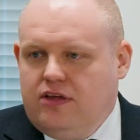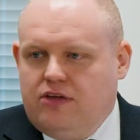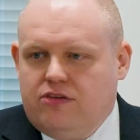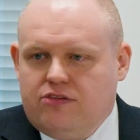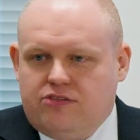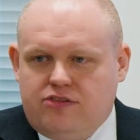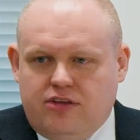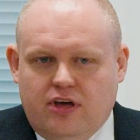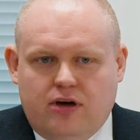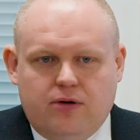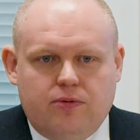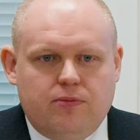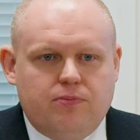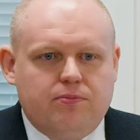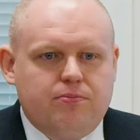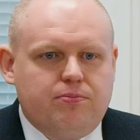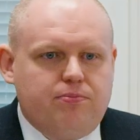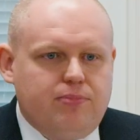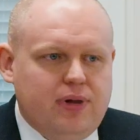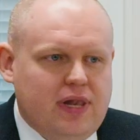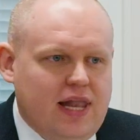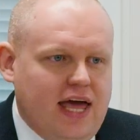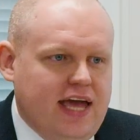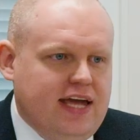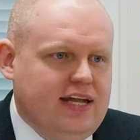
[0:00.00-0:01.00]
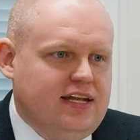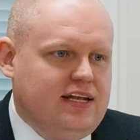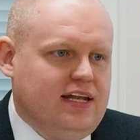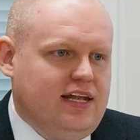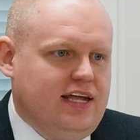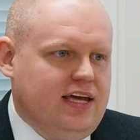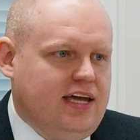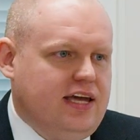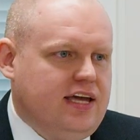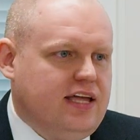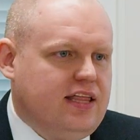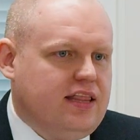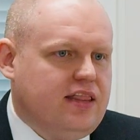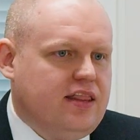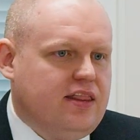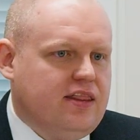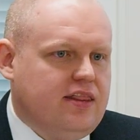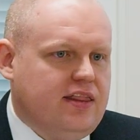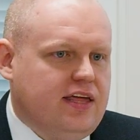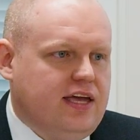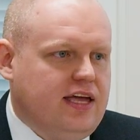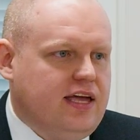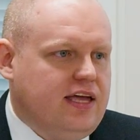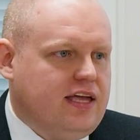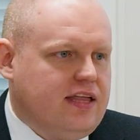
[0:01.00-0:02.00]
So plainly,
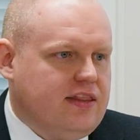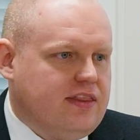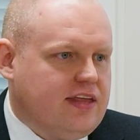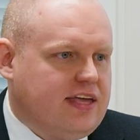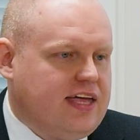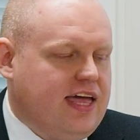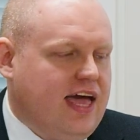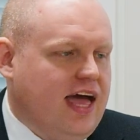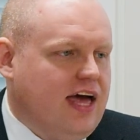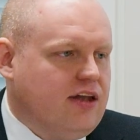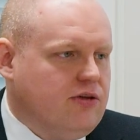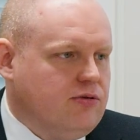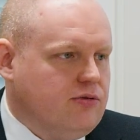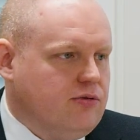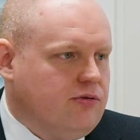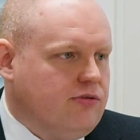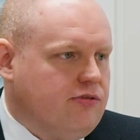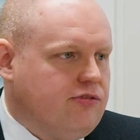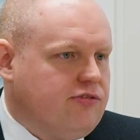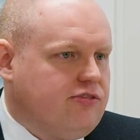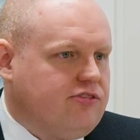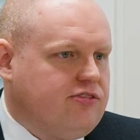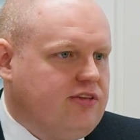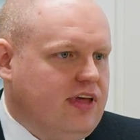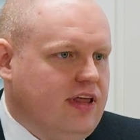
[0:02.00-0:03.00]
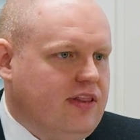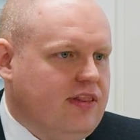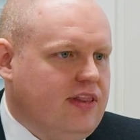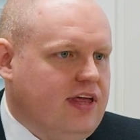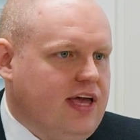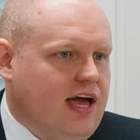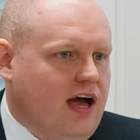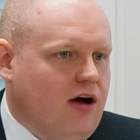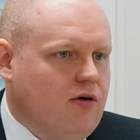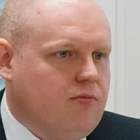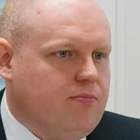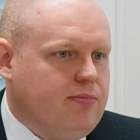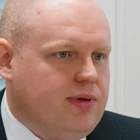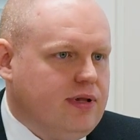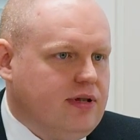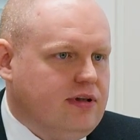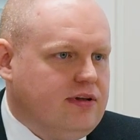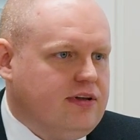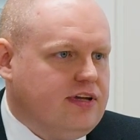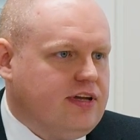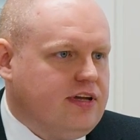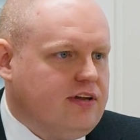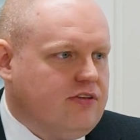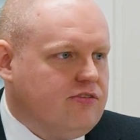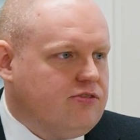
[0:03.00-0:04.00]
the kennels and the
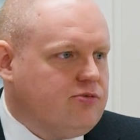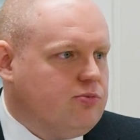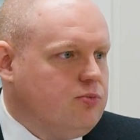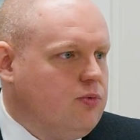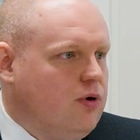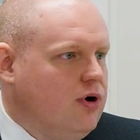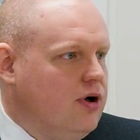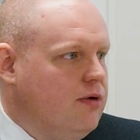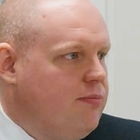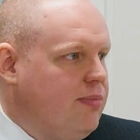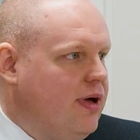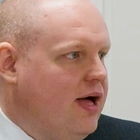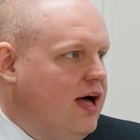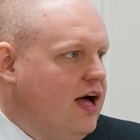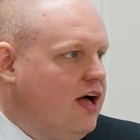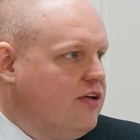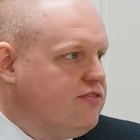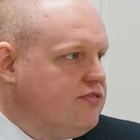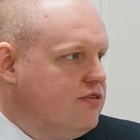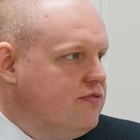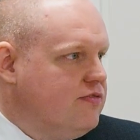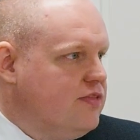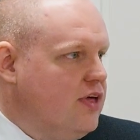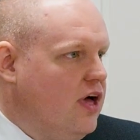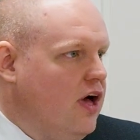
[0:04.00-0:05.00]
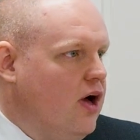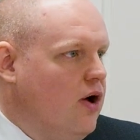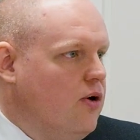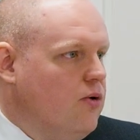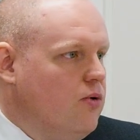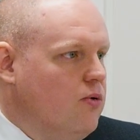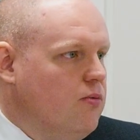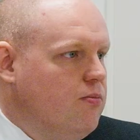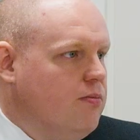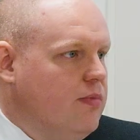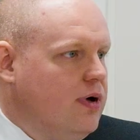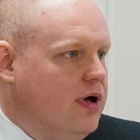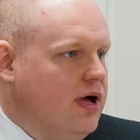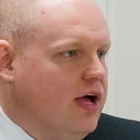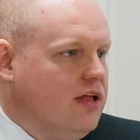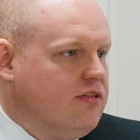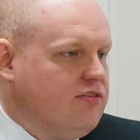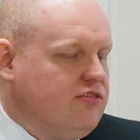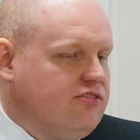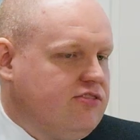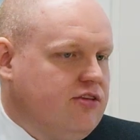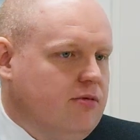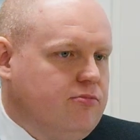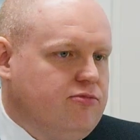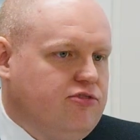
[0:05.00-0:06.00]
outbuildings were part of the home and
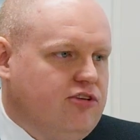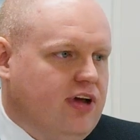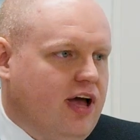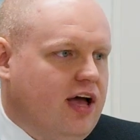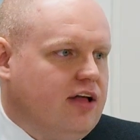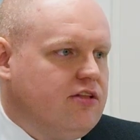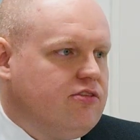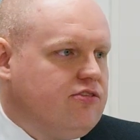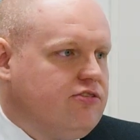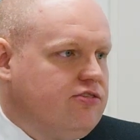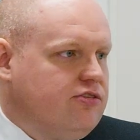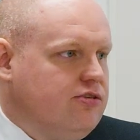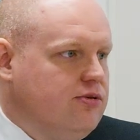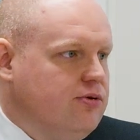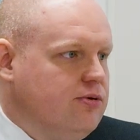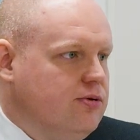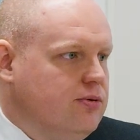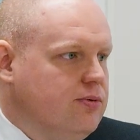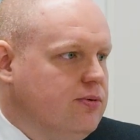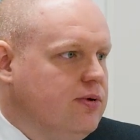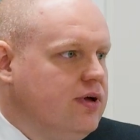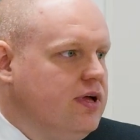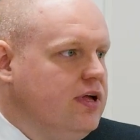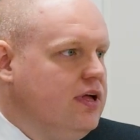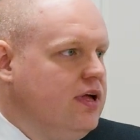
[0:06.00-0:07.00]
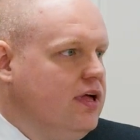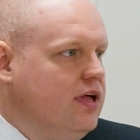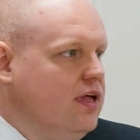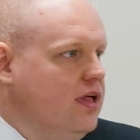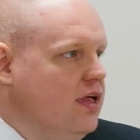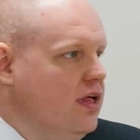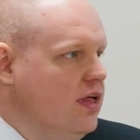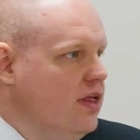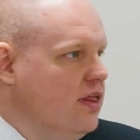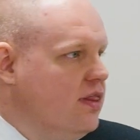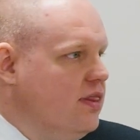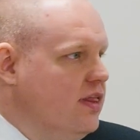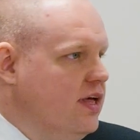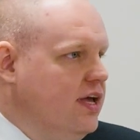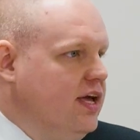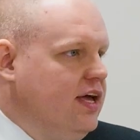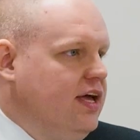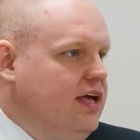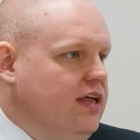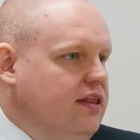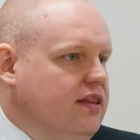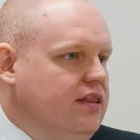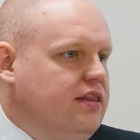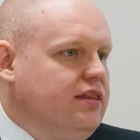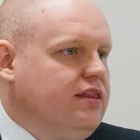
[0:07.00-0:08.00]
subject to
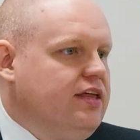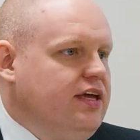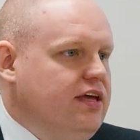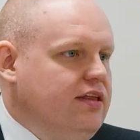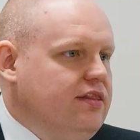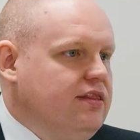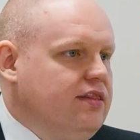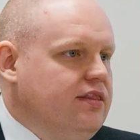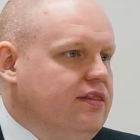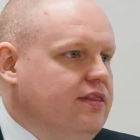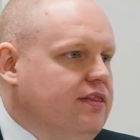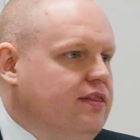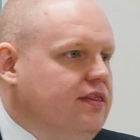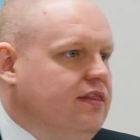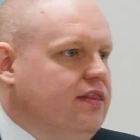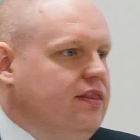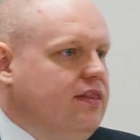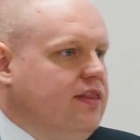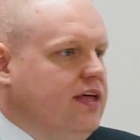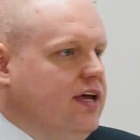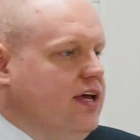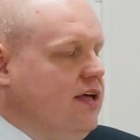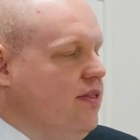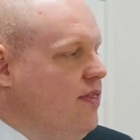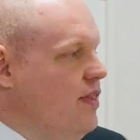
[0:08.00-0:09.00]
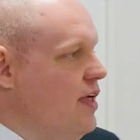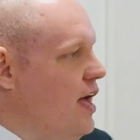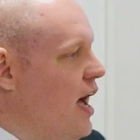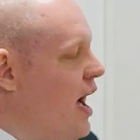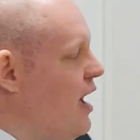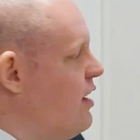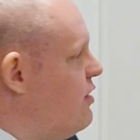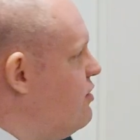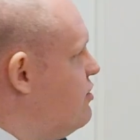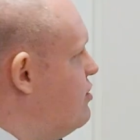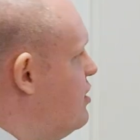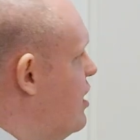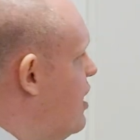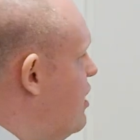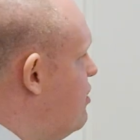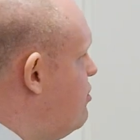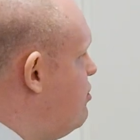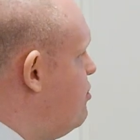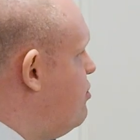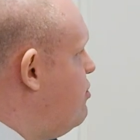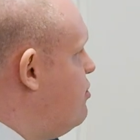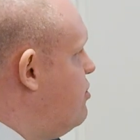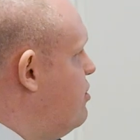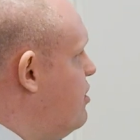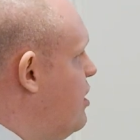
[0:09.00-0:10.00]
the
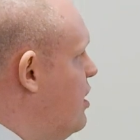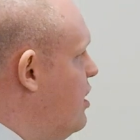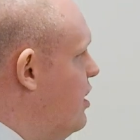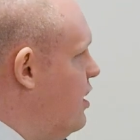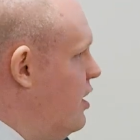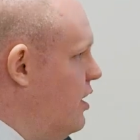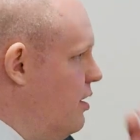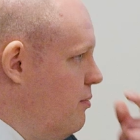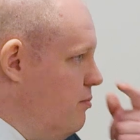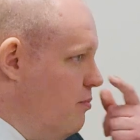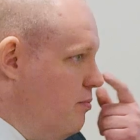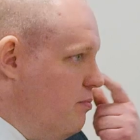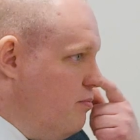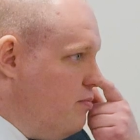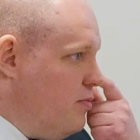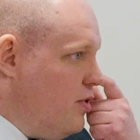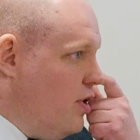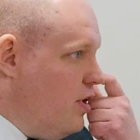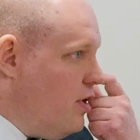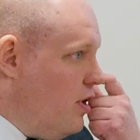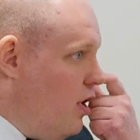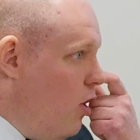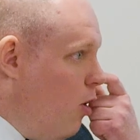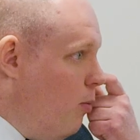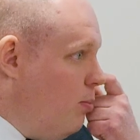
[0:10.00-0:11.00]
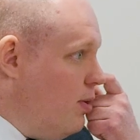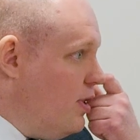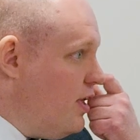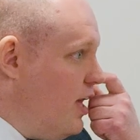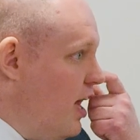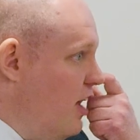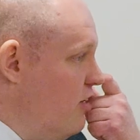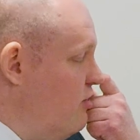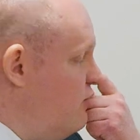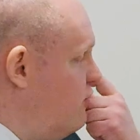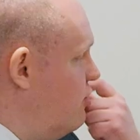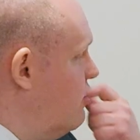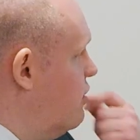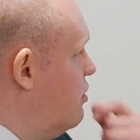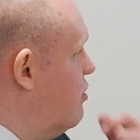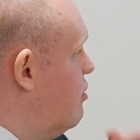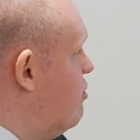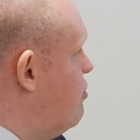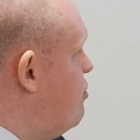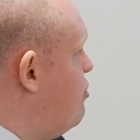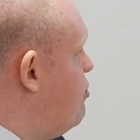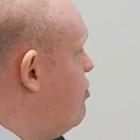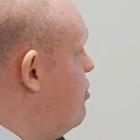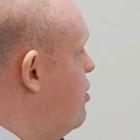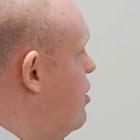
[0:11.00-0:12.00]
access
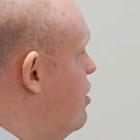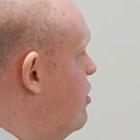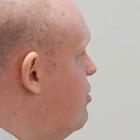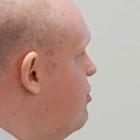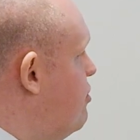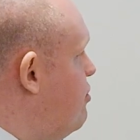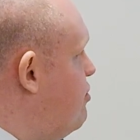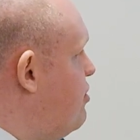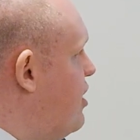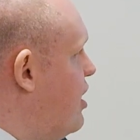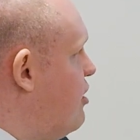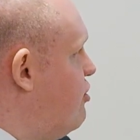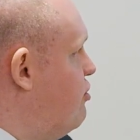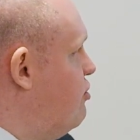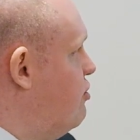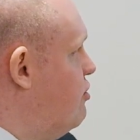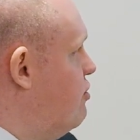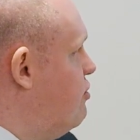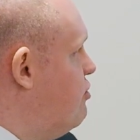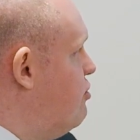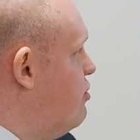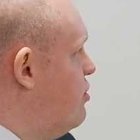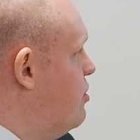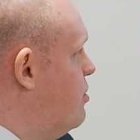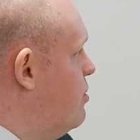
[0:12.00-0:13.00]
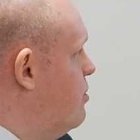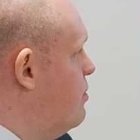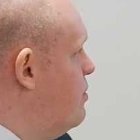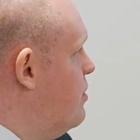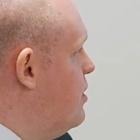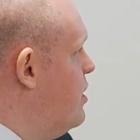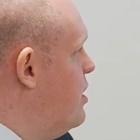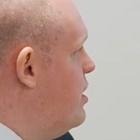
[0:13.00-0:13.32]
obligations under Section 2,